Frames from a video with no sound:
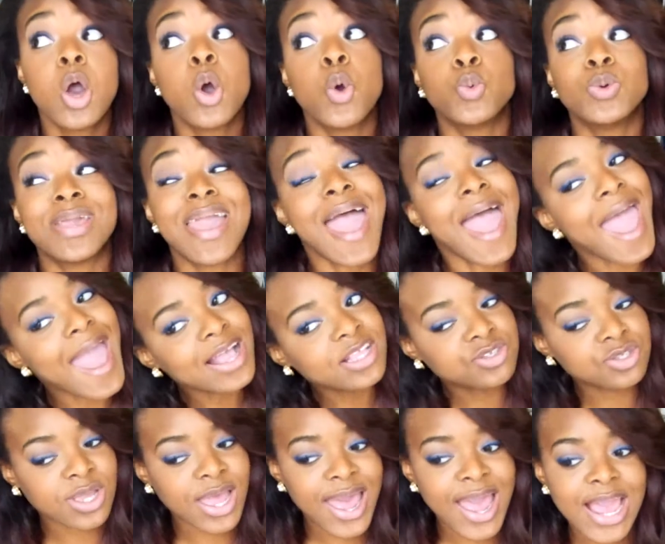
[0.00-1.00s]
we
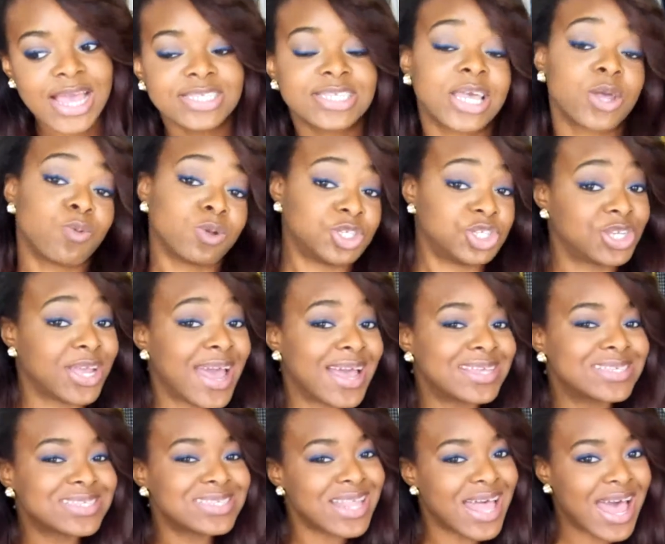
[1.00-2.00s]
asked you guys like what you
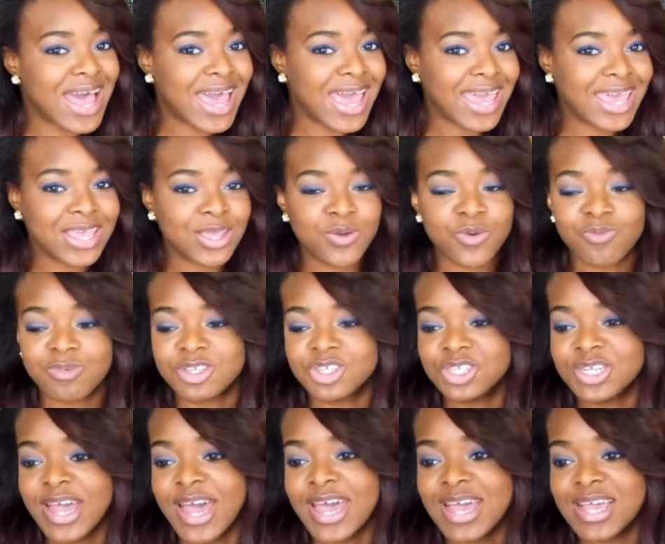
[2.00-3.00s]
guys like, what
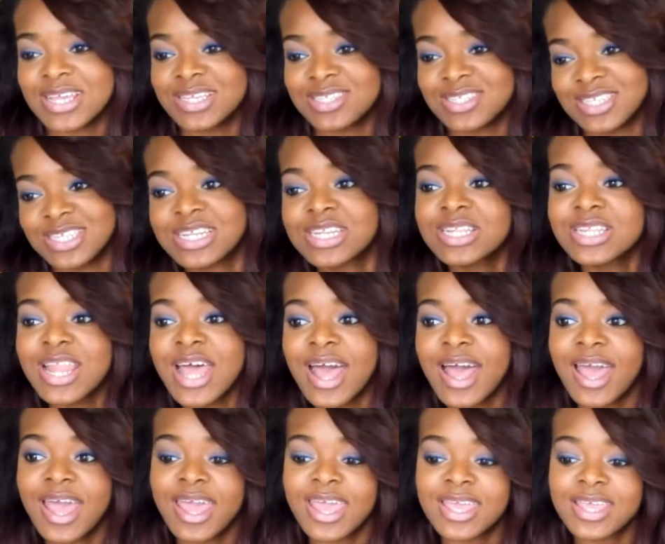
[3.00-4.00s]
you guys didn't
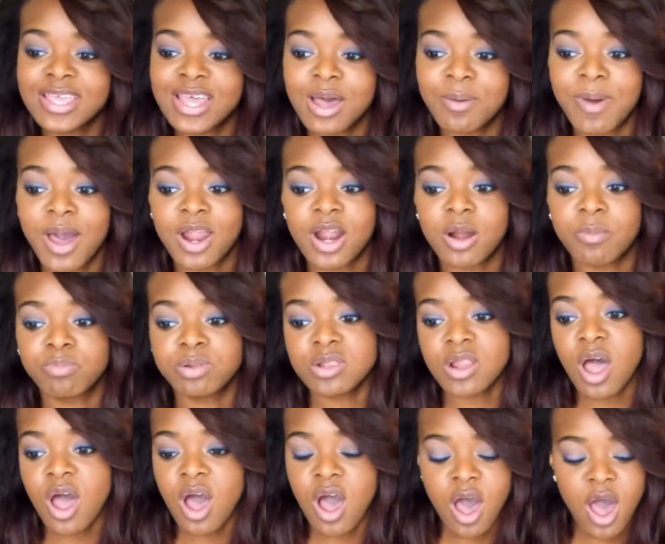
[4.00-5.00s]
like about our
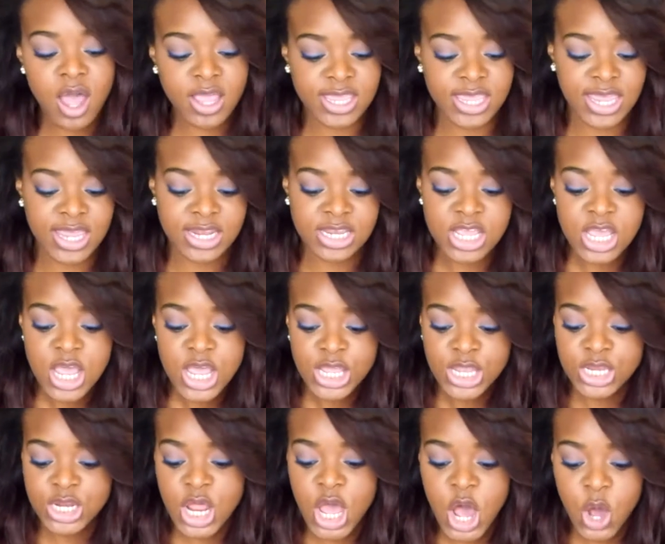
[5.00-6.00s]
blog, and
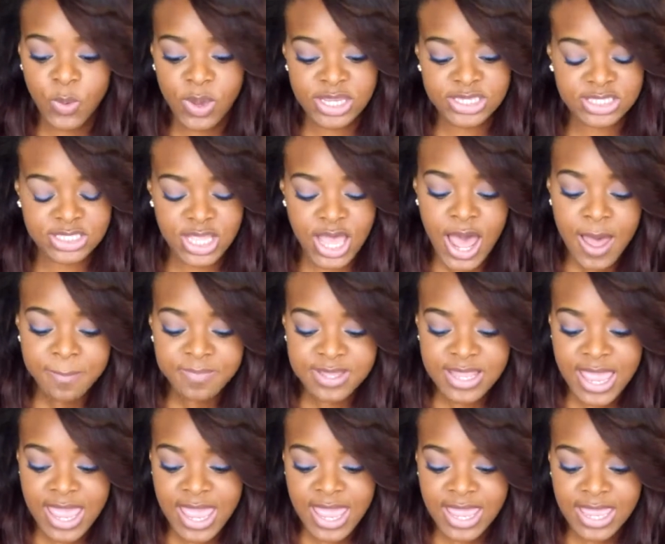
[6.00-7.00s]
you know, ways to
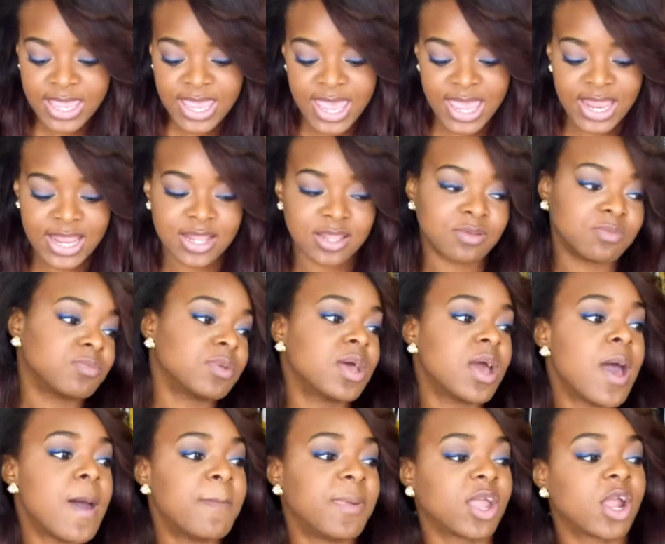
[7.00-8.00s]
update and
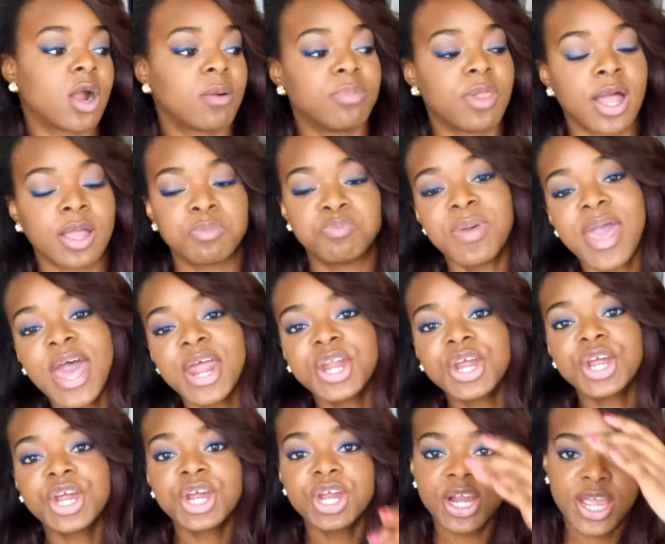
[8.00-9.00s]
make our blog
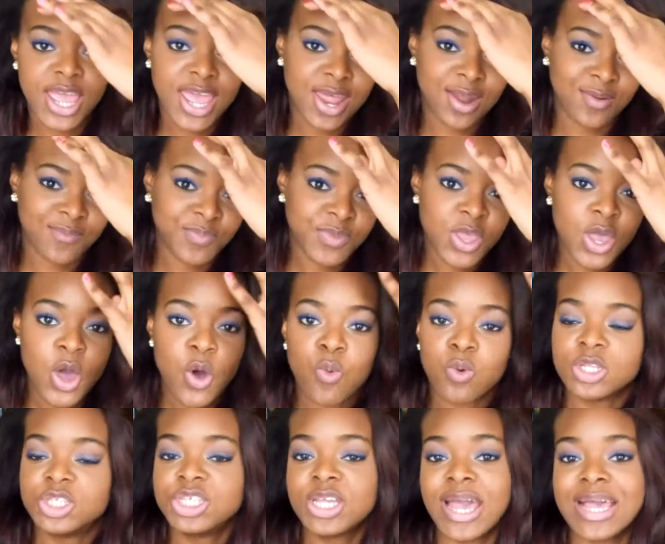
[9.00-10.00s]
better, and
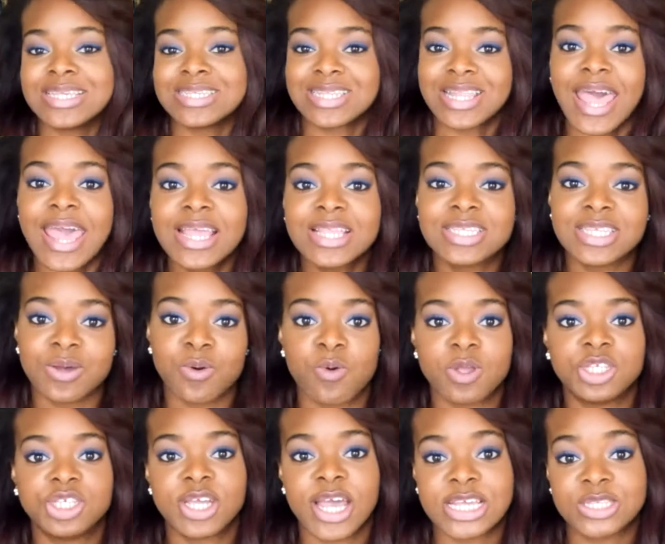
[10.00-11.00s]
what you guys liked and
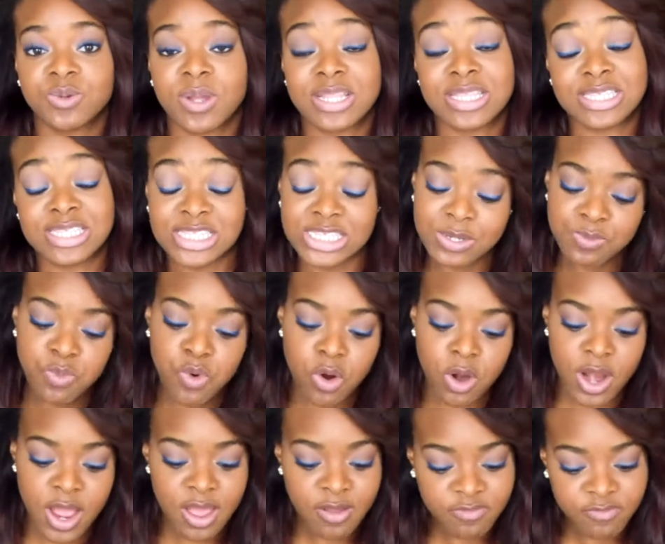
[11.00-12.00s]
what you guys want to see
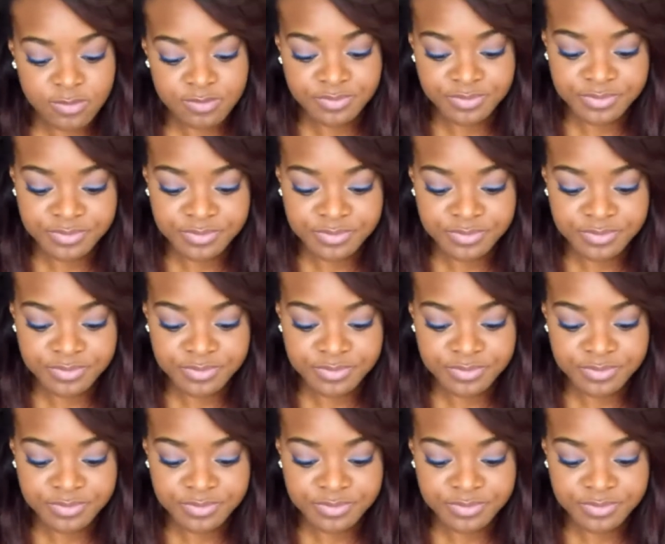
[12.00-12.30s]
more of.